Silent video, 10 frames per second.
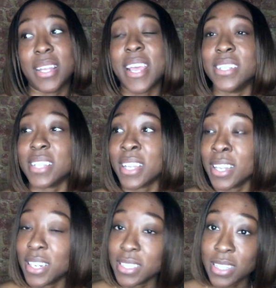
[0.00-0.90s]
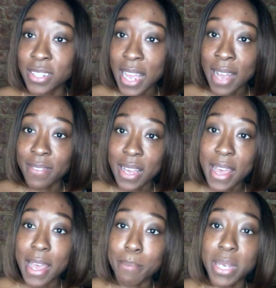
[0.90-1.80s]
and then a year after I
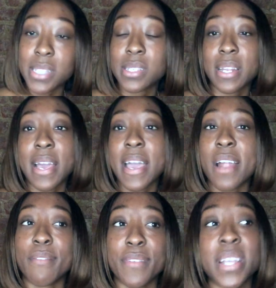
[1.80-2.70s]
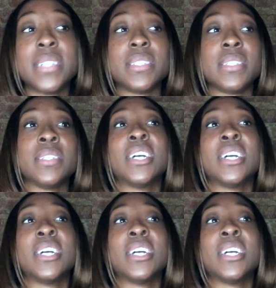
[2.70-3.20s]
had Mason, I had Randy.